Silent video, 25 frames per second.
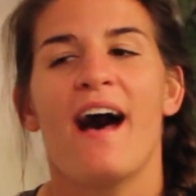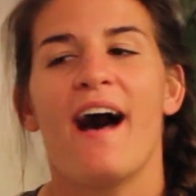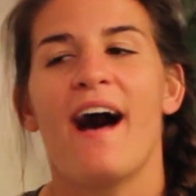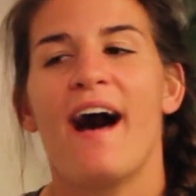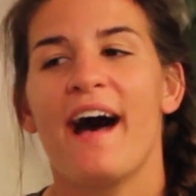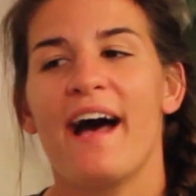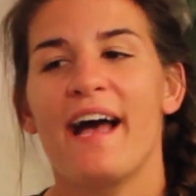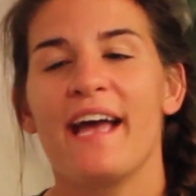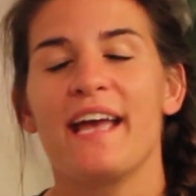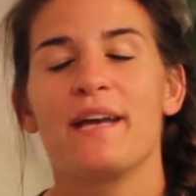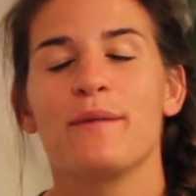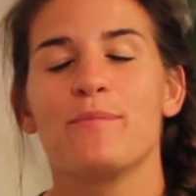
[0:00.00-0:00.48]

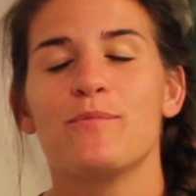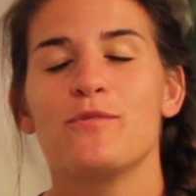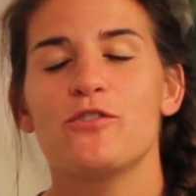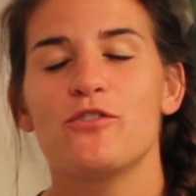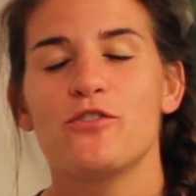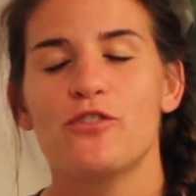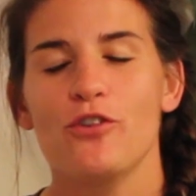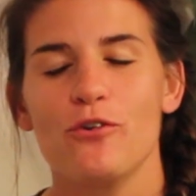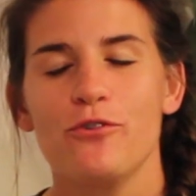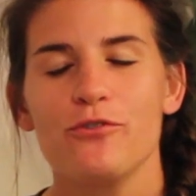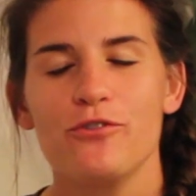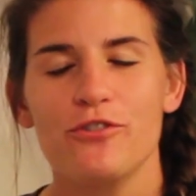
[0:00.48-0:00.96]
I am
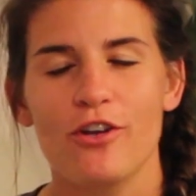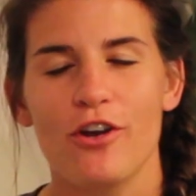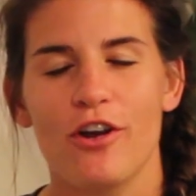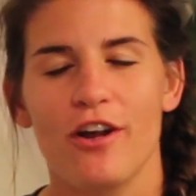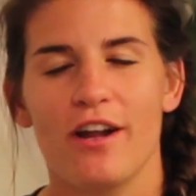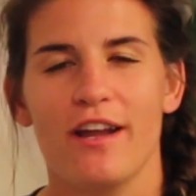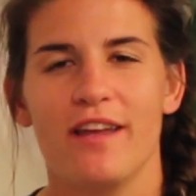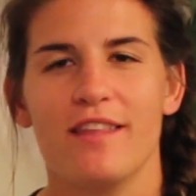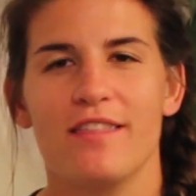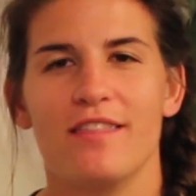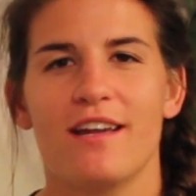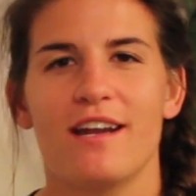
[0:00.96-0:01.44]
so
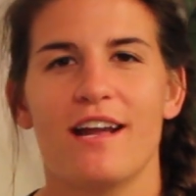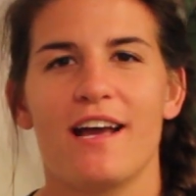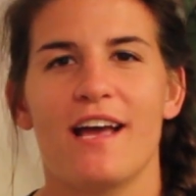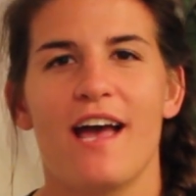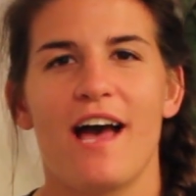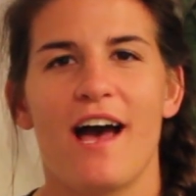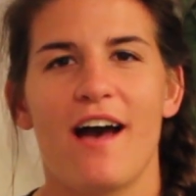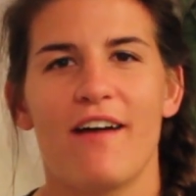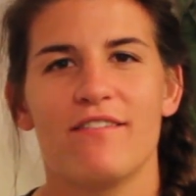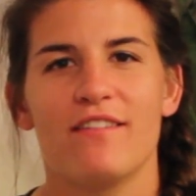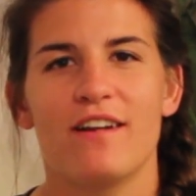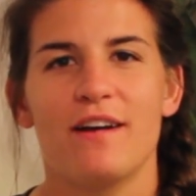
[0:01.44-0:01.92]
sorry that I
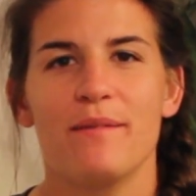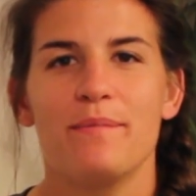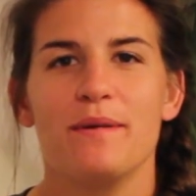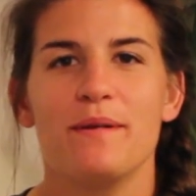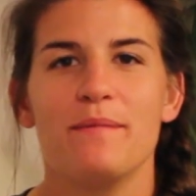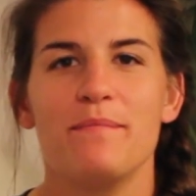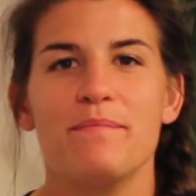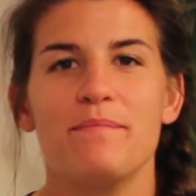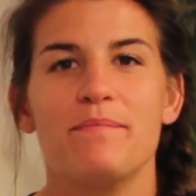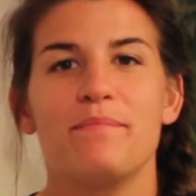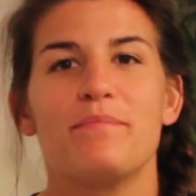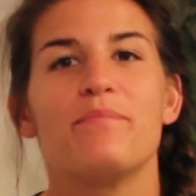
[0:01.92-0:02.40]
have not
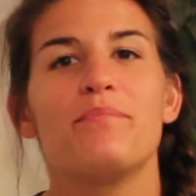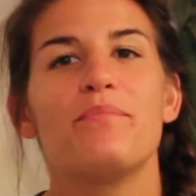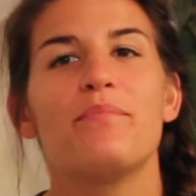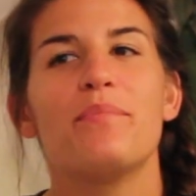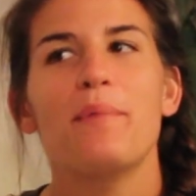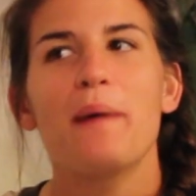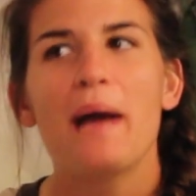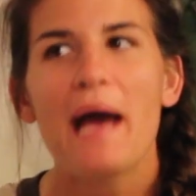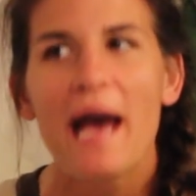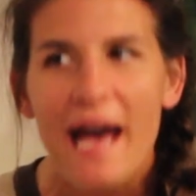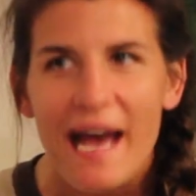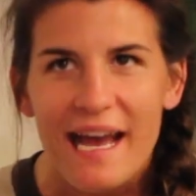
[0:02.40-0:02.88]
been
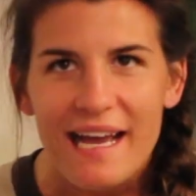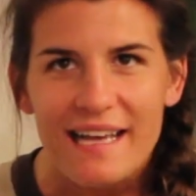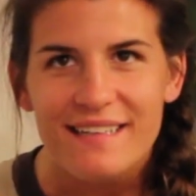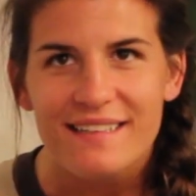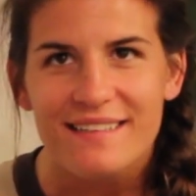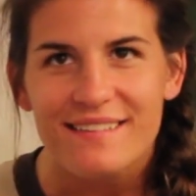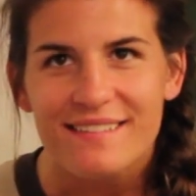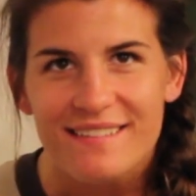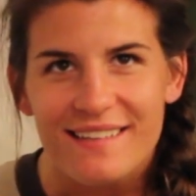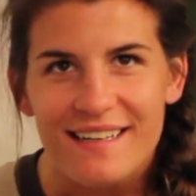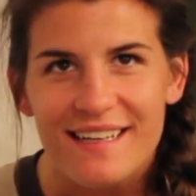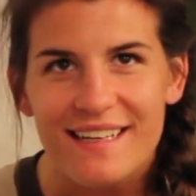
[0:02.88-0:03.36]
back
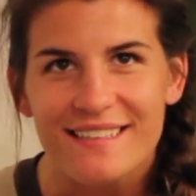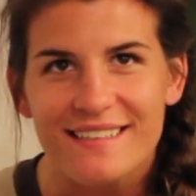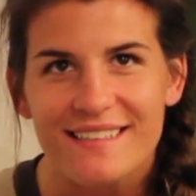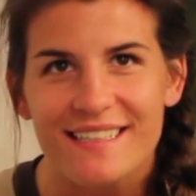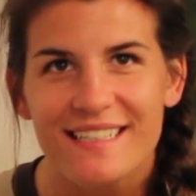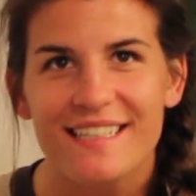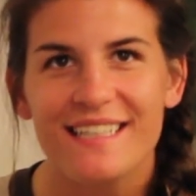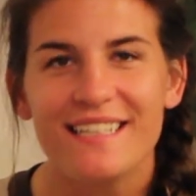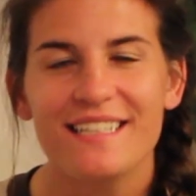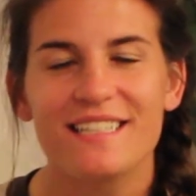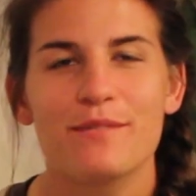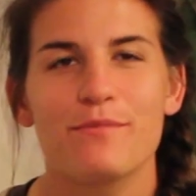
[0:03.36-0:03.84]

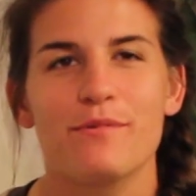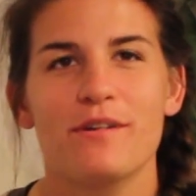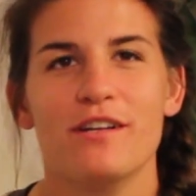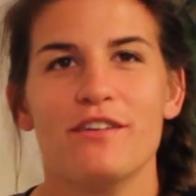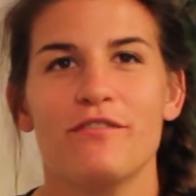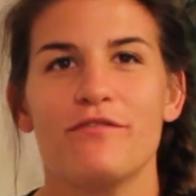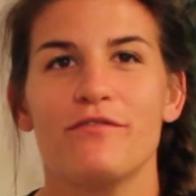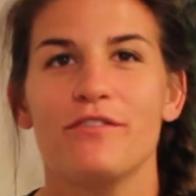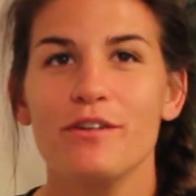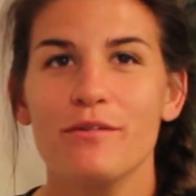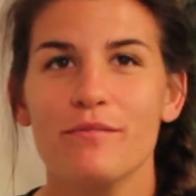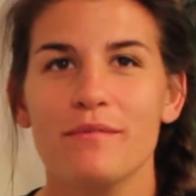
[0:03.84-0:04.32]
lately. It's been a
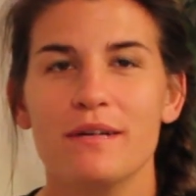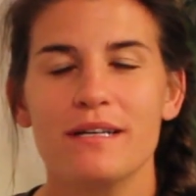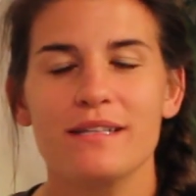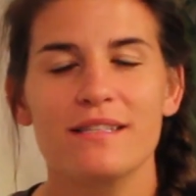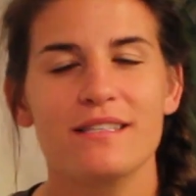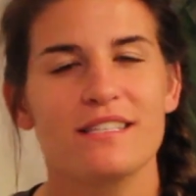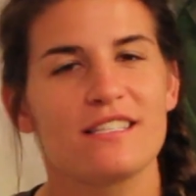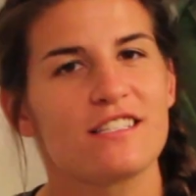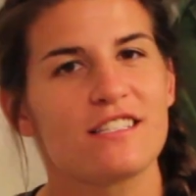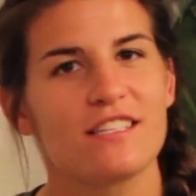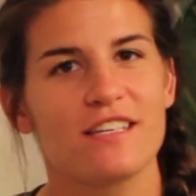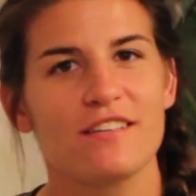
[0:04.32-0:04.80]
few
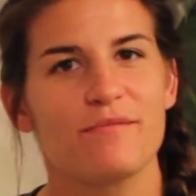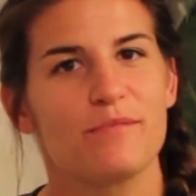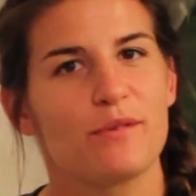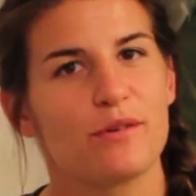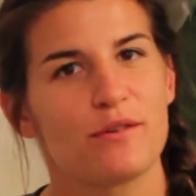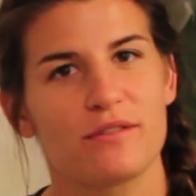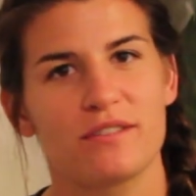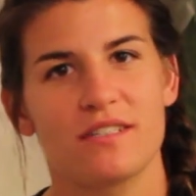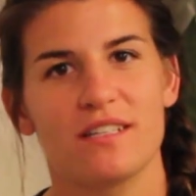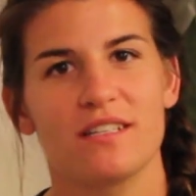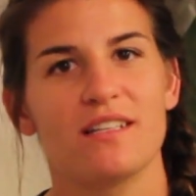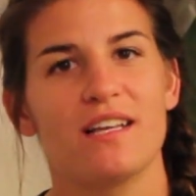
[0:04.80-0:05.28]
months since I
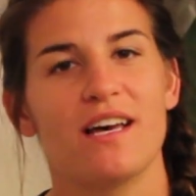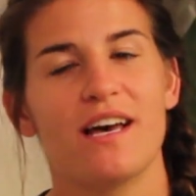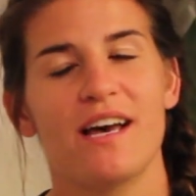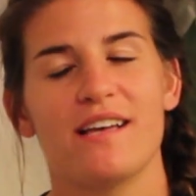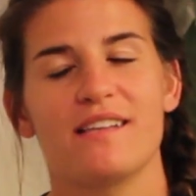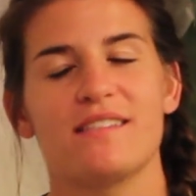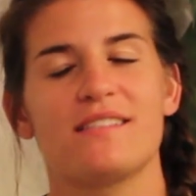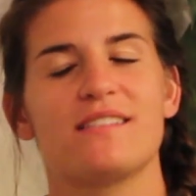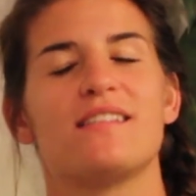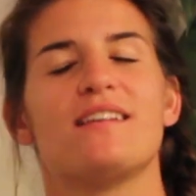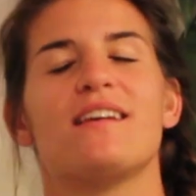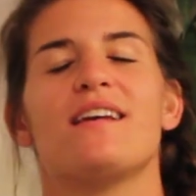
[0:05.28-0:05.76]
posted
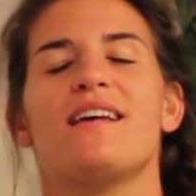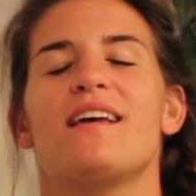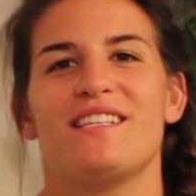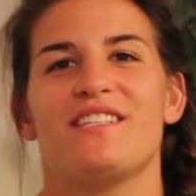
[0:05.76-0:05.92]
last.